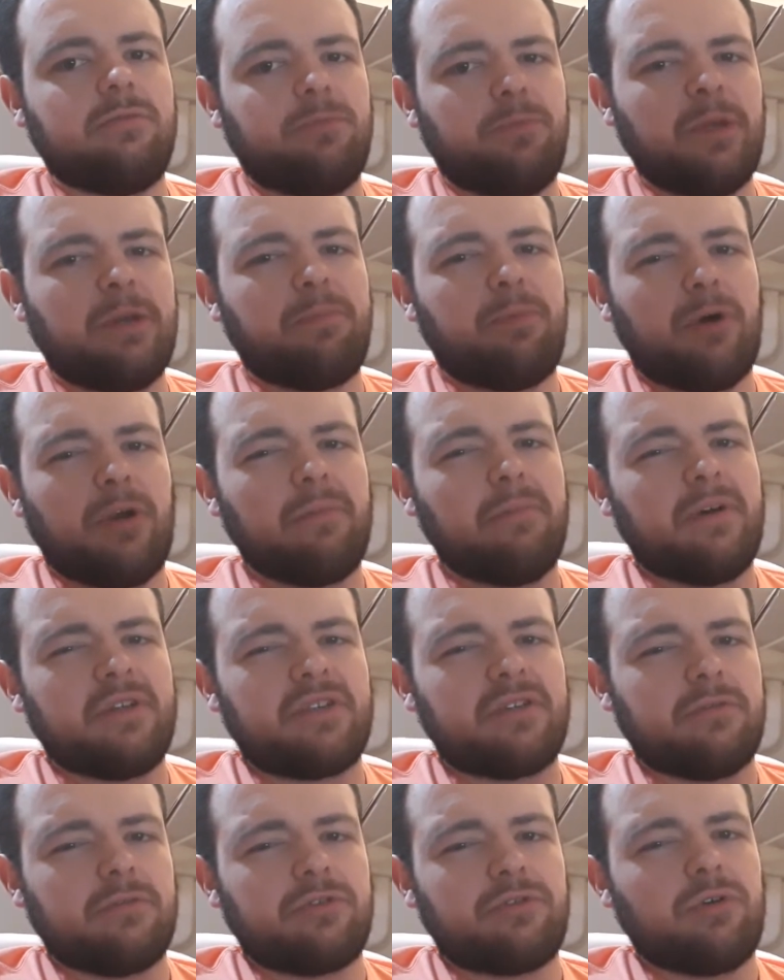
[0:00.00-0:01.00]
weak point
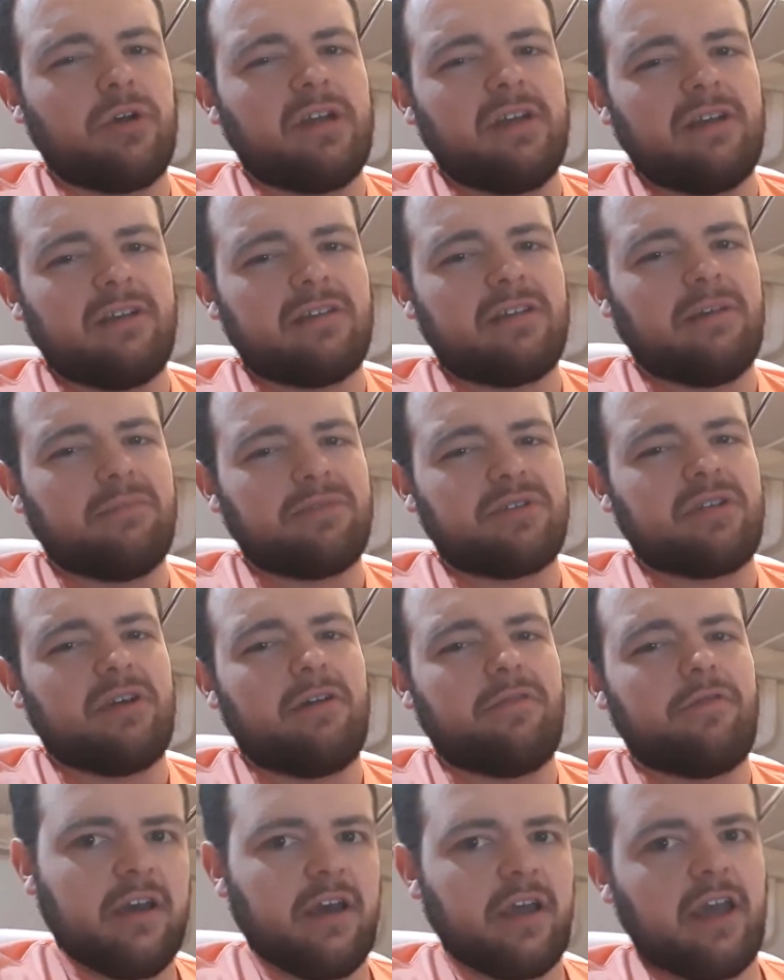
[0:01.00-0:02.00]
muscle training type
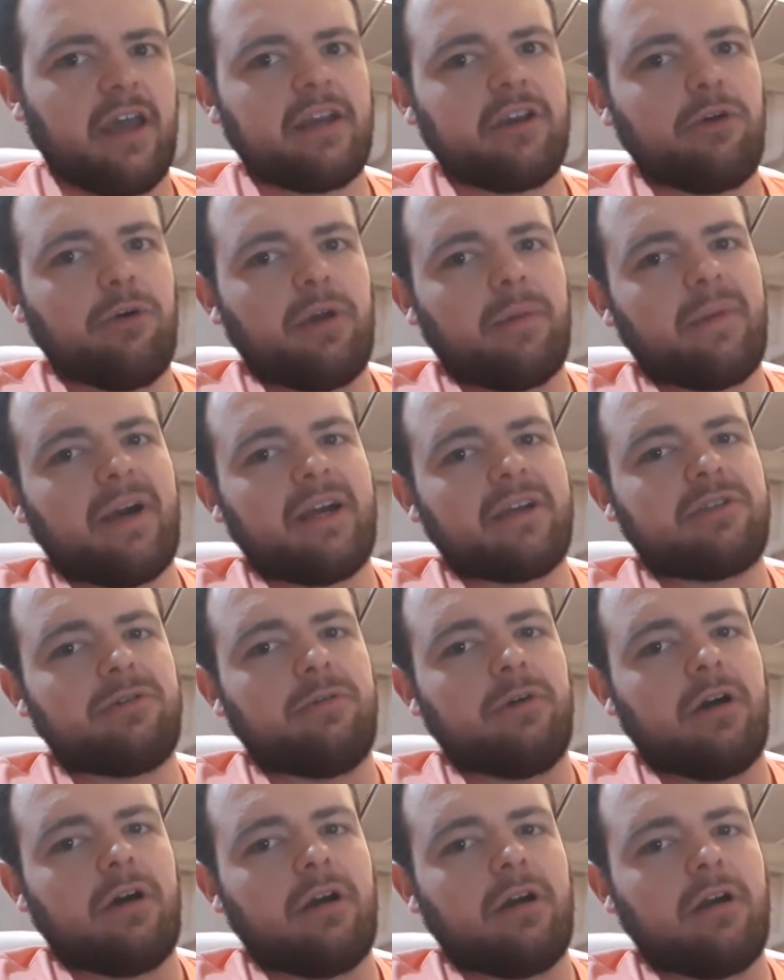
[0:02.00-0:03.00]
stuff. Again, going back
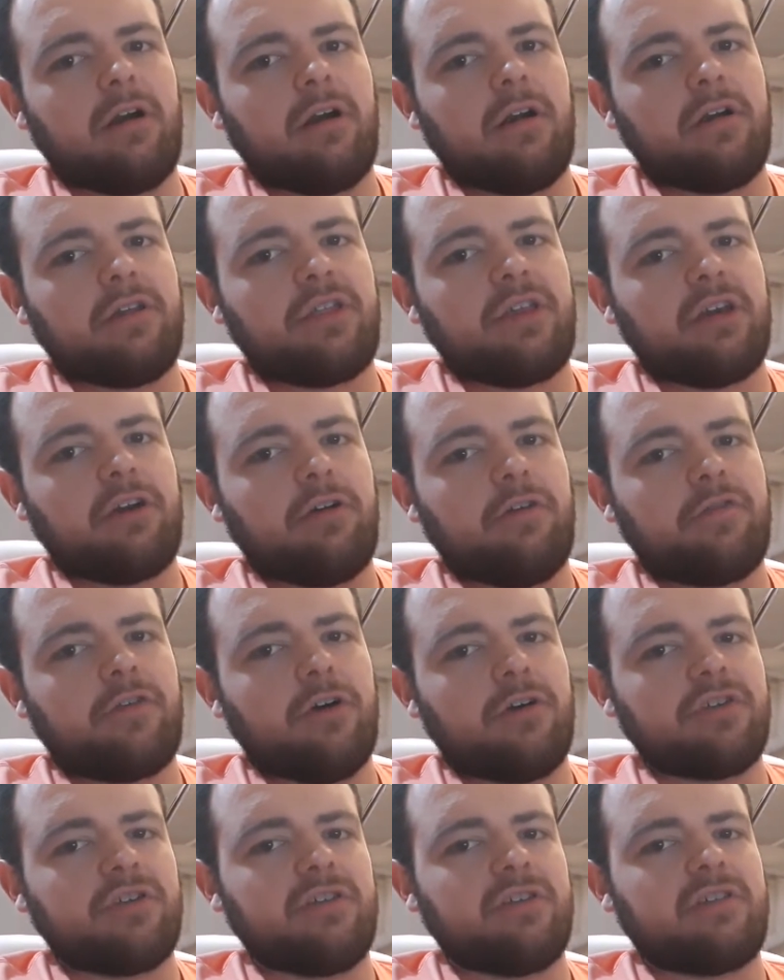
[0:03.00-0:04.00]
to our thing of
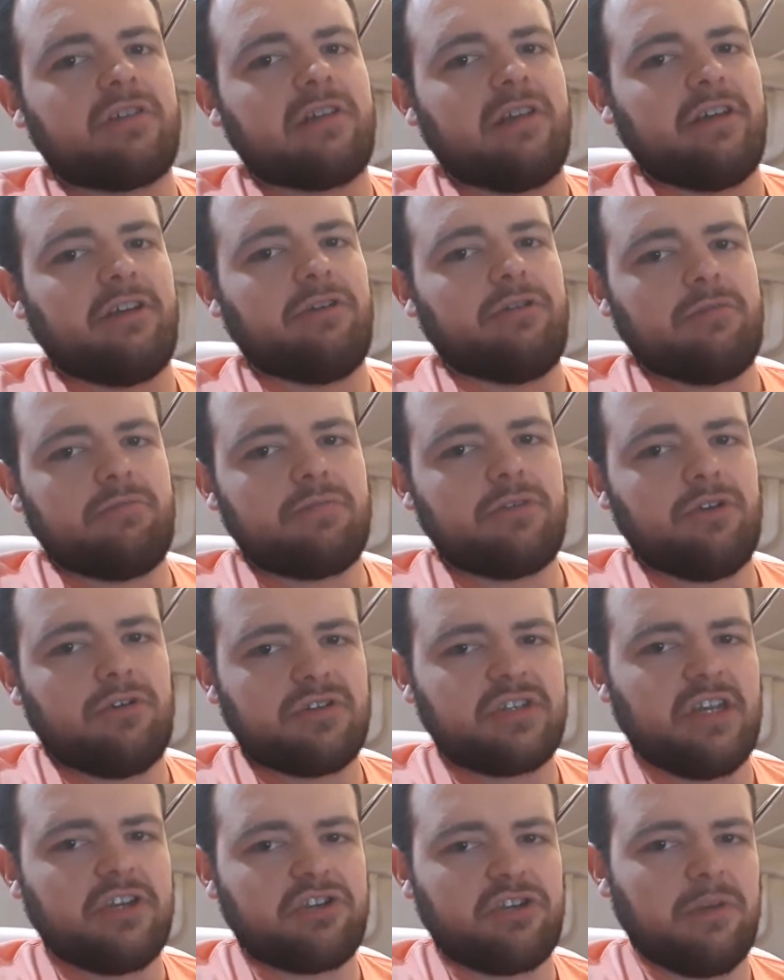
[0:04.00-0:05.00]
conscious, like you're
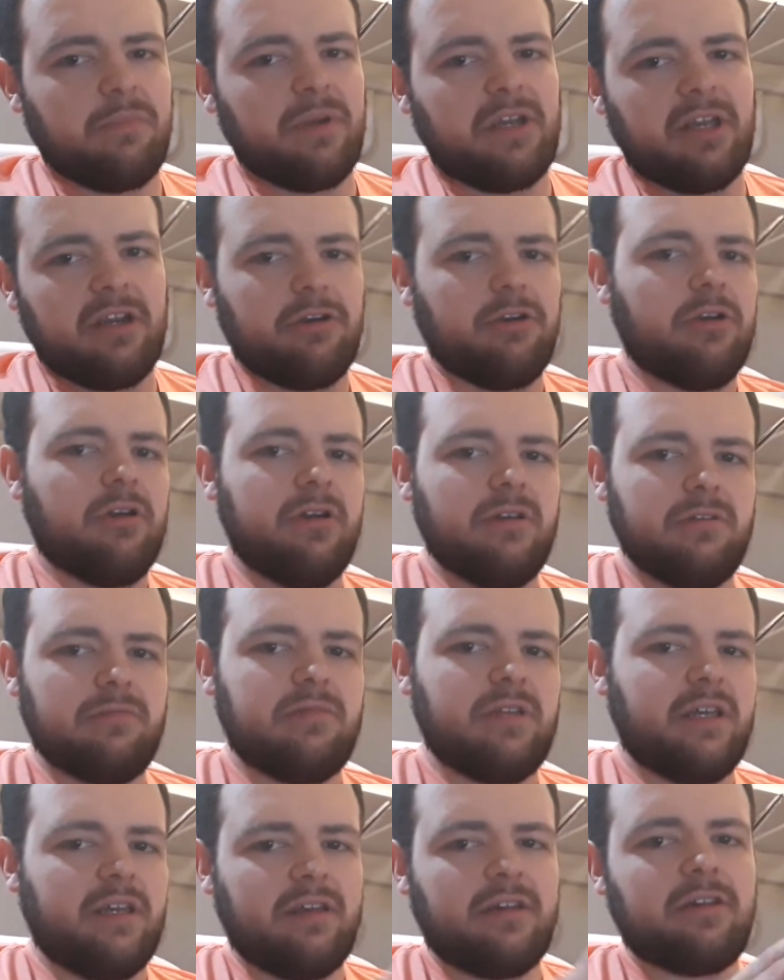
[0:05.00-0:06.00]
essentially beginner,
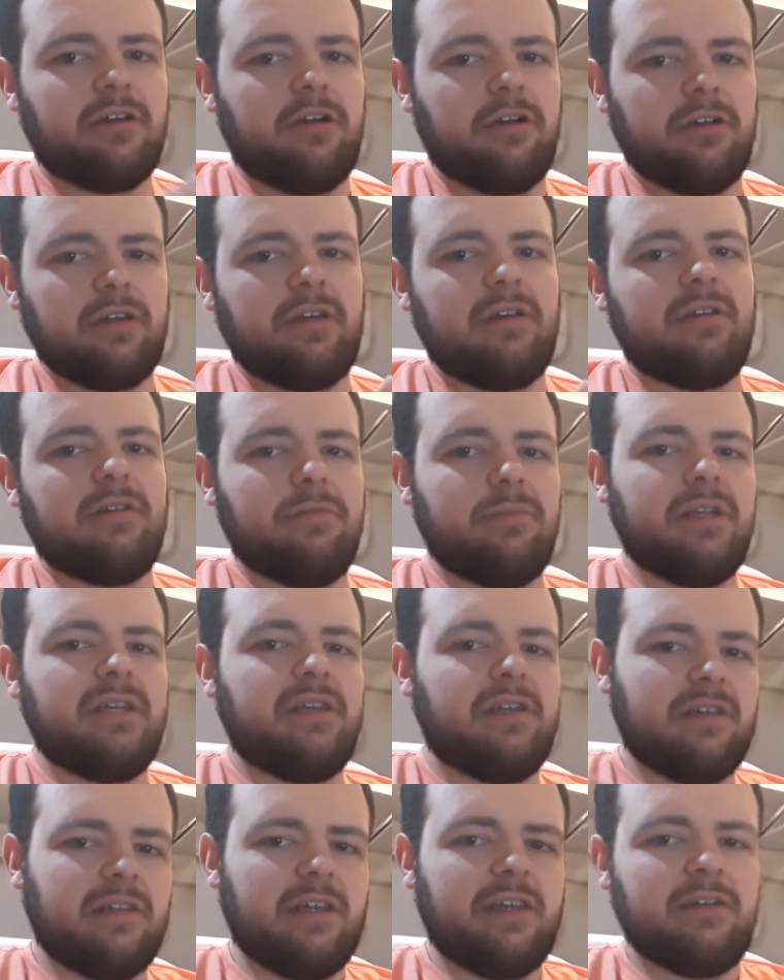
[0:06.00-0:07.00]
like early
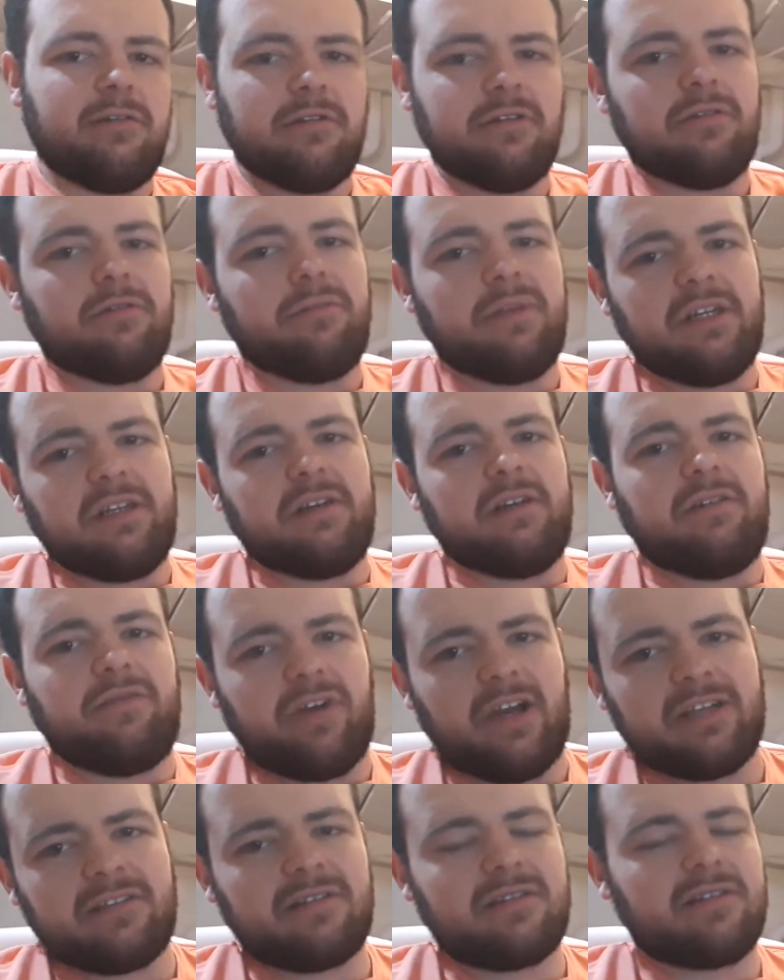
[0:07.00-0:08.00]
intermediate, later intermediate,
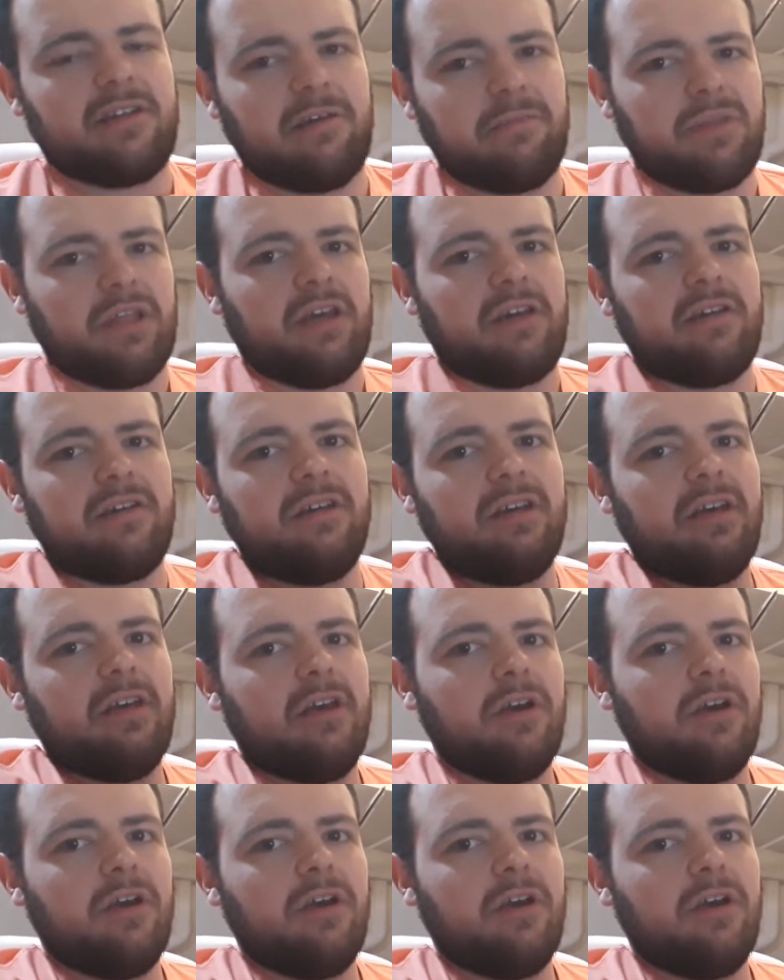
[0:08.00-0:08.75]
advanced type thing.